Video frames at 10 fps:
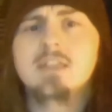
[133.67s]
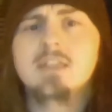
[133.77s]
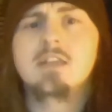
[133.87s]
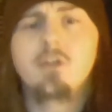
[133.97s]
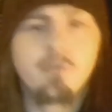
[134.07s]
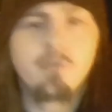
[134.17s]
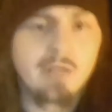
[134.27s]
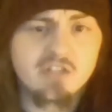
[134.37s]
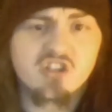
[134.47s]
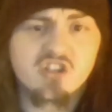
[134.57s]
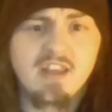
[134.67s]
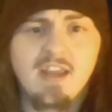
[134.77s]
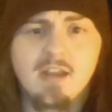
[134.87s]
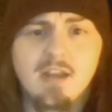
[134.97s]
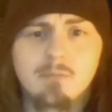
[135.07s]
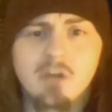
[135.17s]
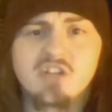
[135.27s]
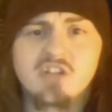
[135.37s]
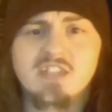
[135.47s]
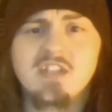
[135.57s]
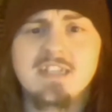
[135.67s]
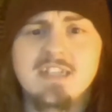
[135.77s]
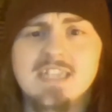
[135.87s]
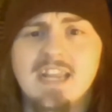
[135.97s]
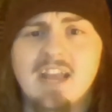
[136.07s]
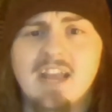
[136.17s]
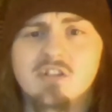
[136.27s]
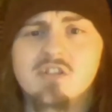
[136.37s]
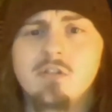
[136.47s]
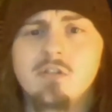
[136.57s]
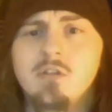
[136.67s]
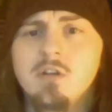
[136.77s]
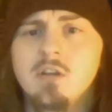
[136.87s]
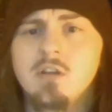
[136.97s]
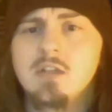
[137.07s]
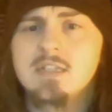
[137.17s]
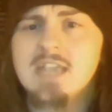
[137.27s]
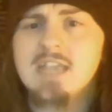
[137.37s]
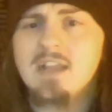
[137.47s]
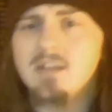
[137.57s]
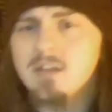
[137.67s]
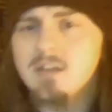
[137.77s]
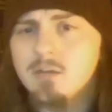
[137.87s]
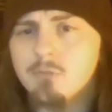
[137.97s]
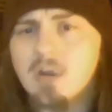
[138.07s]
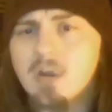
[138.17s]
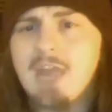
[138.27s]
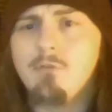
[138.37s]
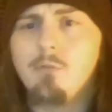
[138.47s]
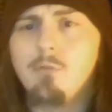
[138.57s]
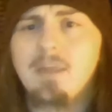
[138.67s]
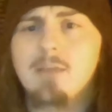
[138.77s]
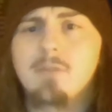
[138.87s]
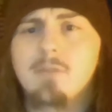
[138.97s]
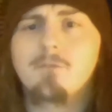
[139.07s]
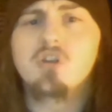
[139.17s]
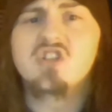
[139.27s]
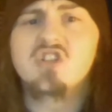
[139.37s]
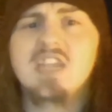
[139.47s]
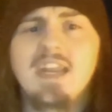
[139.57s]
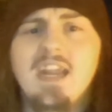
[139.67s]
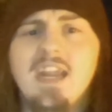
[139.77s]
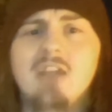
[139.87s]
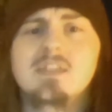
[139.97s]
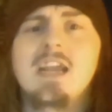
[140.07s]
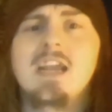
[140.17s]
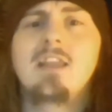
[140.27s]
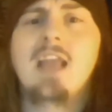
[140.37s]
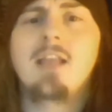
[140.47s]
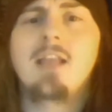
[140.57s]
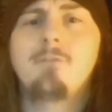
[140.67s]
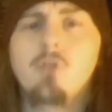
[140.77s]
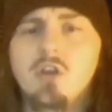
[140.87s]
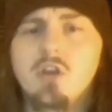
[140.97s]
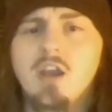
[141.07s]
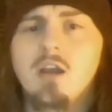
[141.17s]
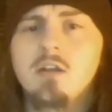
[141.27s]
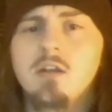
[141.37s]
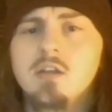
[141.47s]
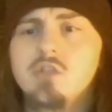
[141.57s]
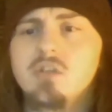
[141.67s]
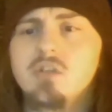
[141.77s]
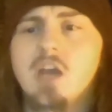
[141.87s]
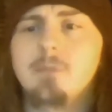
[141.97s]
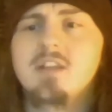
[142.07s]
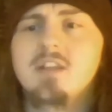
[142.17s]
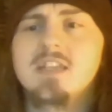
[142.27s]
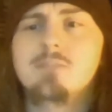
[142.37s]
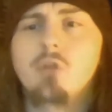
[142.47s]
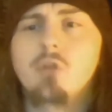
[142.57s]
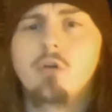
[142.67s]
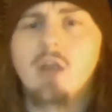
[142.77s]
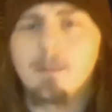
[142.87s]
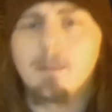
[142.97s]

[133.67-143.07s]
who pitched the project to the city council, said Brookhaven will become the first city outside the California to adopt this program.